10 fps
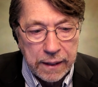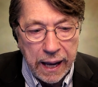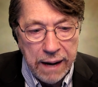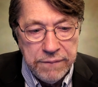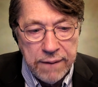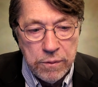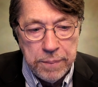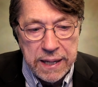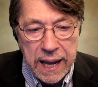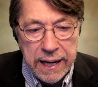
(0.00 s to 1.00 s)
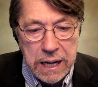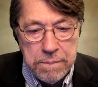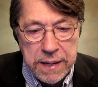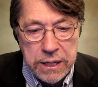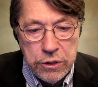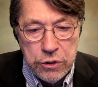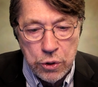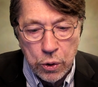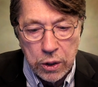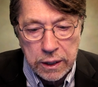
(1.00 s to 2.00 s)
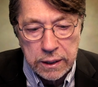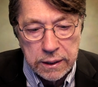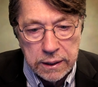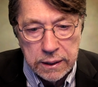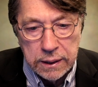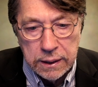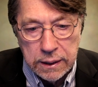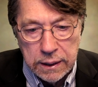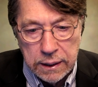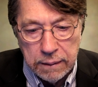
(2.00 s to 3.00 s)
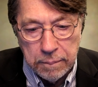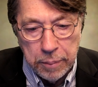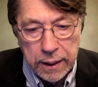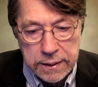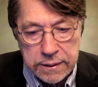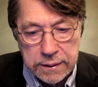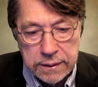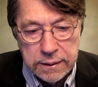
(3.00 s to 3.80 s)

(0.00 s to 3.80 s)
I've never been to NAB New York, but